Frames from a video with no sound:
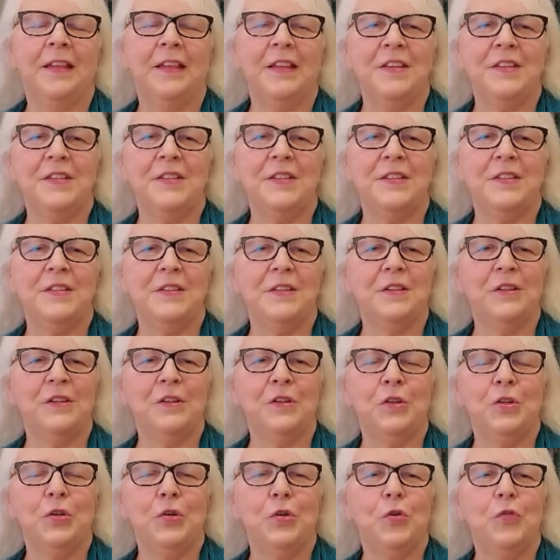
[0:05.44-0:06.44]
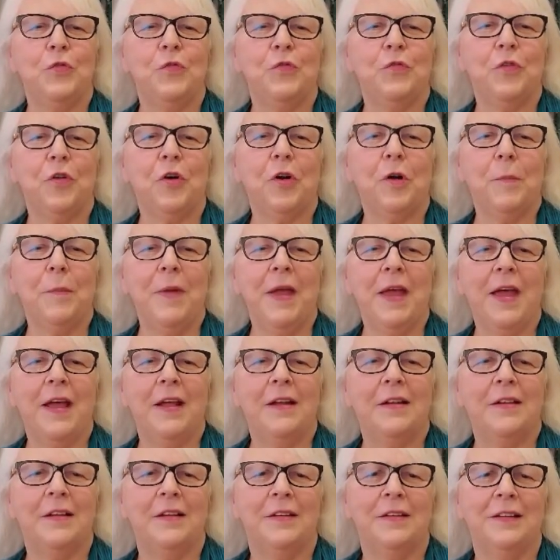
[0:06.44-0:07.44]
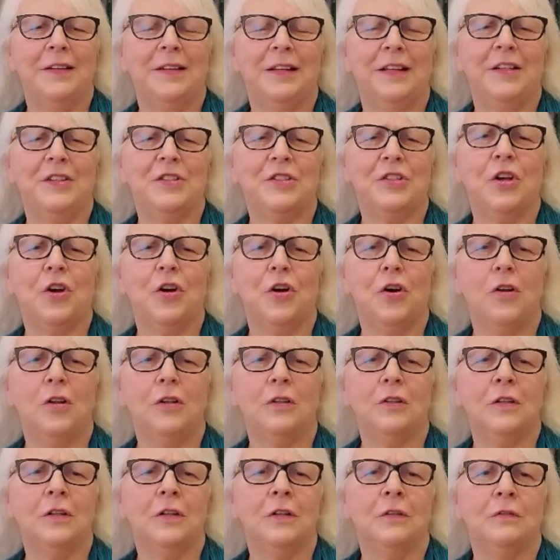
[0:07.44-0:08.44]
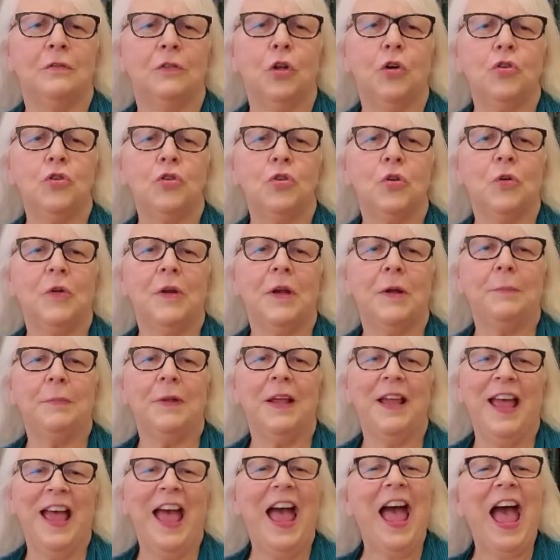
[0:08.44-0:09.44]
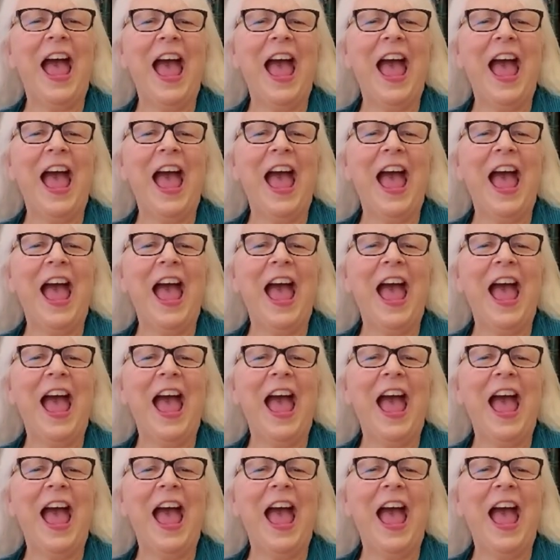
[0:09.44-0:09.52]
this is a new format. It's called No Script.